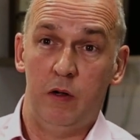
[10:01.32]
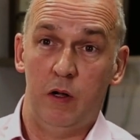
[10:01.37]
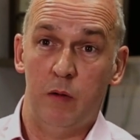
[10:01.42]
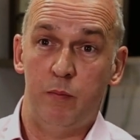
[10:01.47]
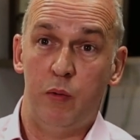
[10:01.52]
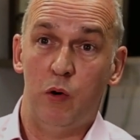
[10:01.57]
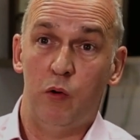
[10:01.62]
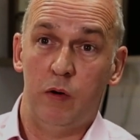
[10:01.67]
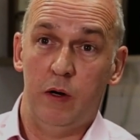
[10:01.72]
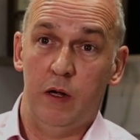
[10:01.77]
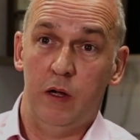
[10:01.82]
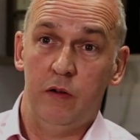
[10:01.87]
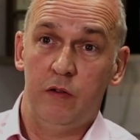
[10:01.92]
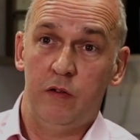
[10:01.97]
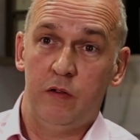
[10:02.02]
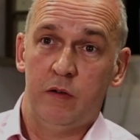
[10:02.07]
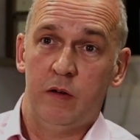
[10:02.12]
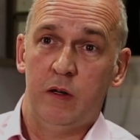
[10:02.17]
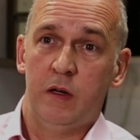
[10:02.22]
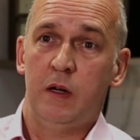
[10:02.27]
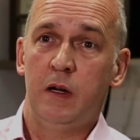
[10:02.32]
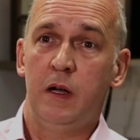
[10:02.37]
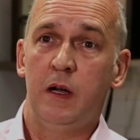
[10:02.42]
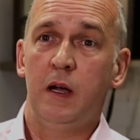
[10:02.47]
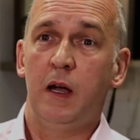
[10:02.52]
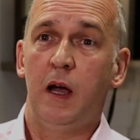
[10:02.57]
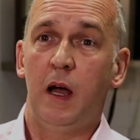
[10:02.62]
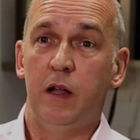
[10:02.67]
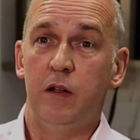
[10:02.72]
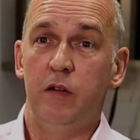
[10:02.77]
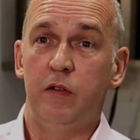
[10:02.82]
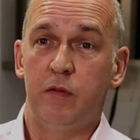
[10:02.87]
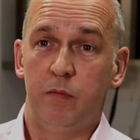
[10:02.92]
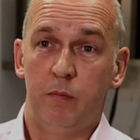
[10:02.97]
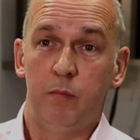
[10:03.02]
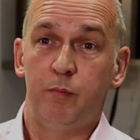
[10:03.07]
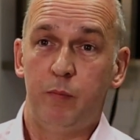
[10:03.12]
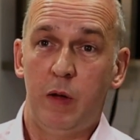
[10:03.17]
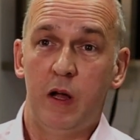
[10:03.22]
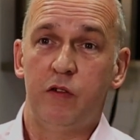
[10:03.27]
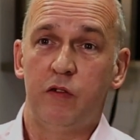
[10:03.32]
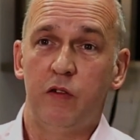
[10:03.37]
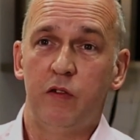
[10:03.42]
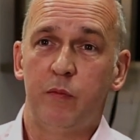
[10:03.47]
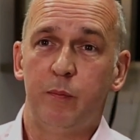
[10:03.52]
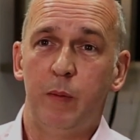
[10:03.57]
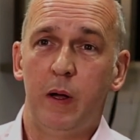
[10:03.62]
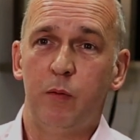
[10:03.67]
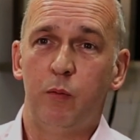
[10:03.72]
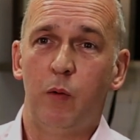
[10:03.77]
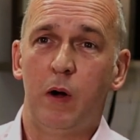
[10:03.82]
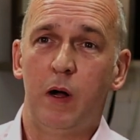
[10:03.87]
laborious, and patients may